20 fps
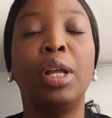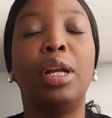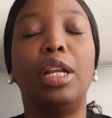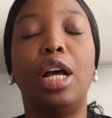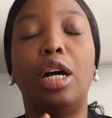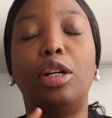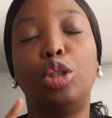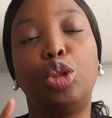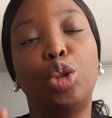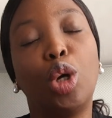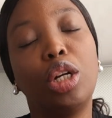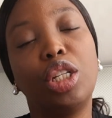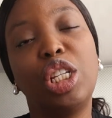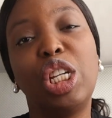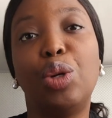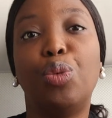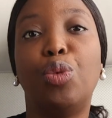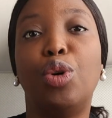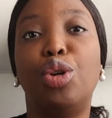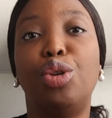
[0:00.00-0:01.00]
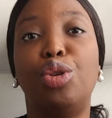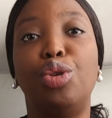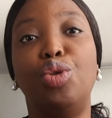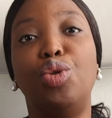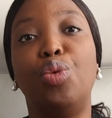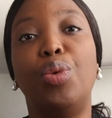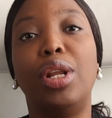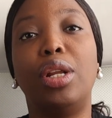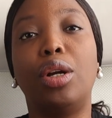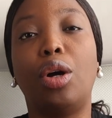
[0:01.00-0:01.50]
Now, the third thing you want to
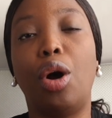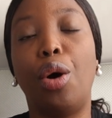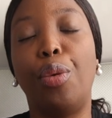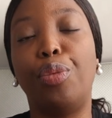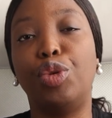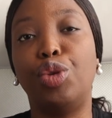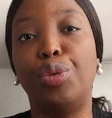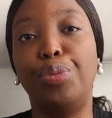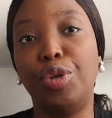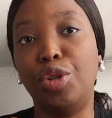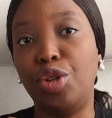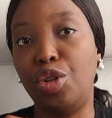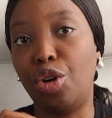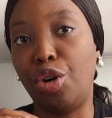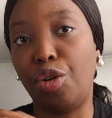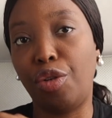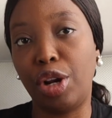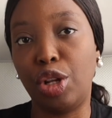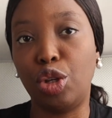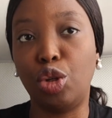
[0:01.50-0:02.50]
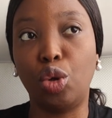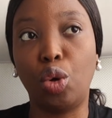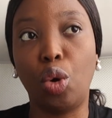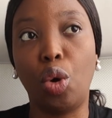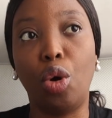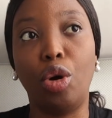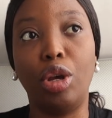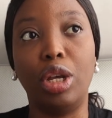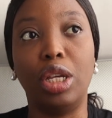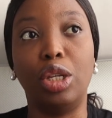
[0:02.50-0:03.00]
do when it comes to building your credit
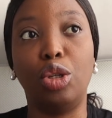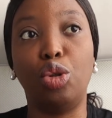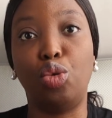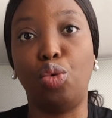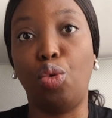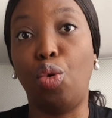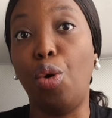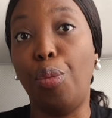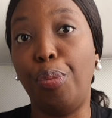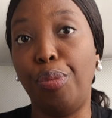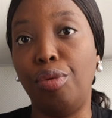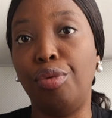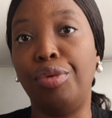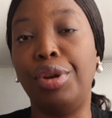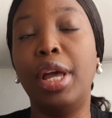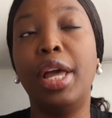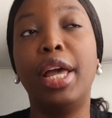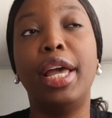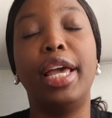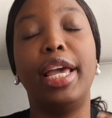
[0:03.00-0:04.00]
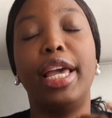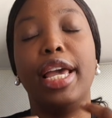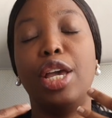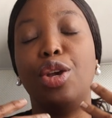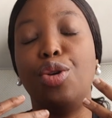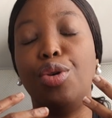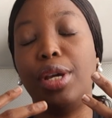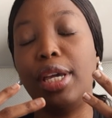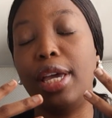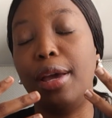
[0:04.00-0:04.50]
score is to open
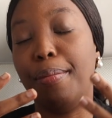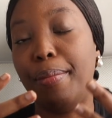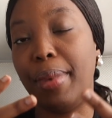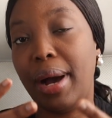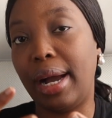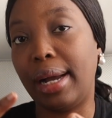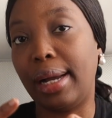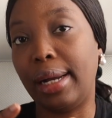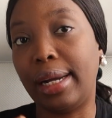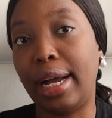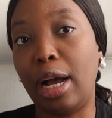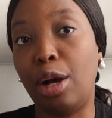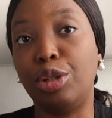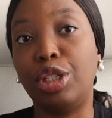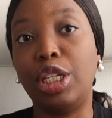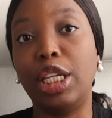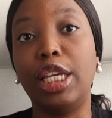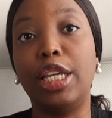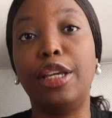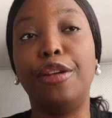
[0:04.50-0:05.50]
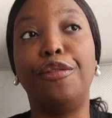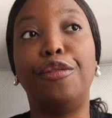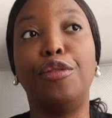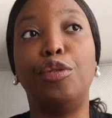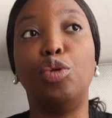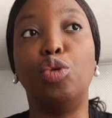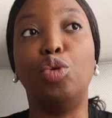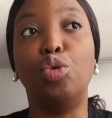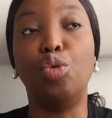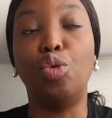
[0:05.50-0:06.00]
a UK bank account if
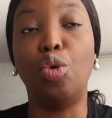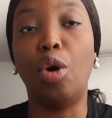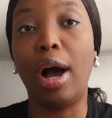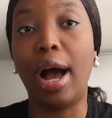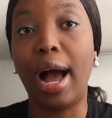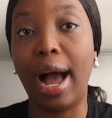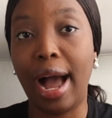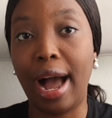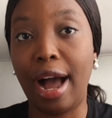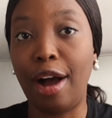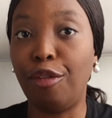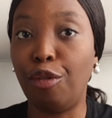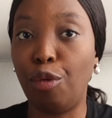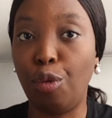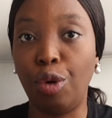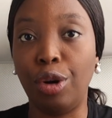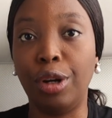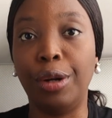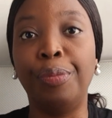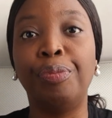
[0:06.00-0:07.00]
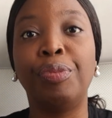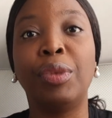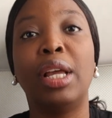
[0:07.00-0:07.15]
you do not have one.